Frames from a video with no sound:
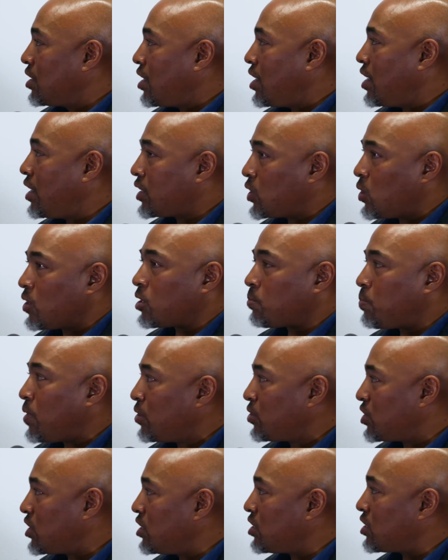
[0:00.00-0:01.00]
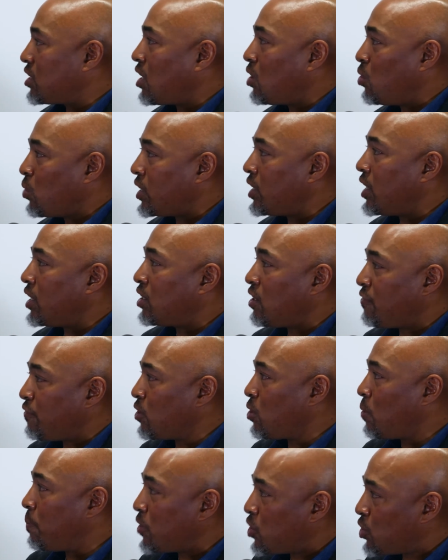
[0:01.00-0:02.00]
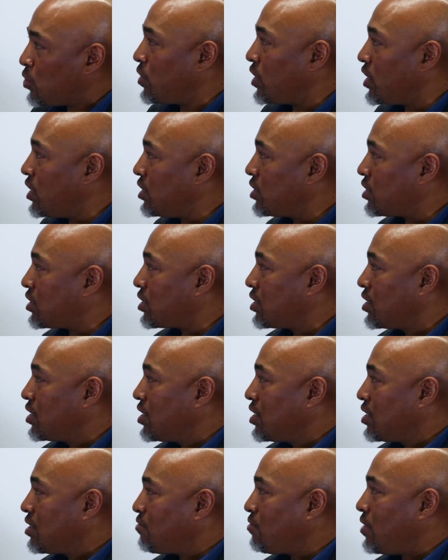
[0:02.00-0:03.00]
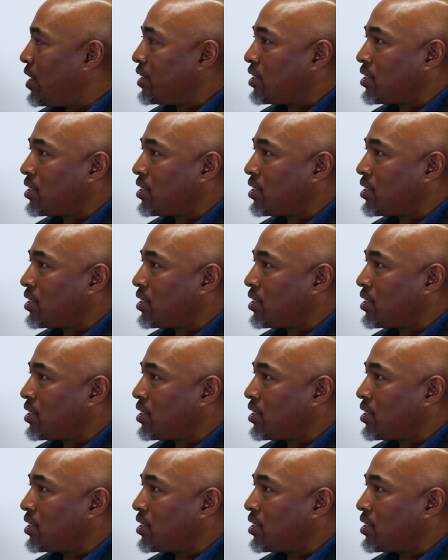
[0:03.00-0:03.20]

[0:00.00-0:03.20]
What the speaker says: to expose CCL, looking at different opportunities, right?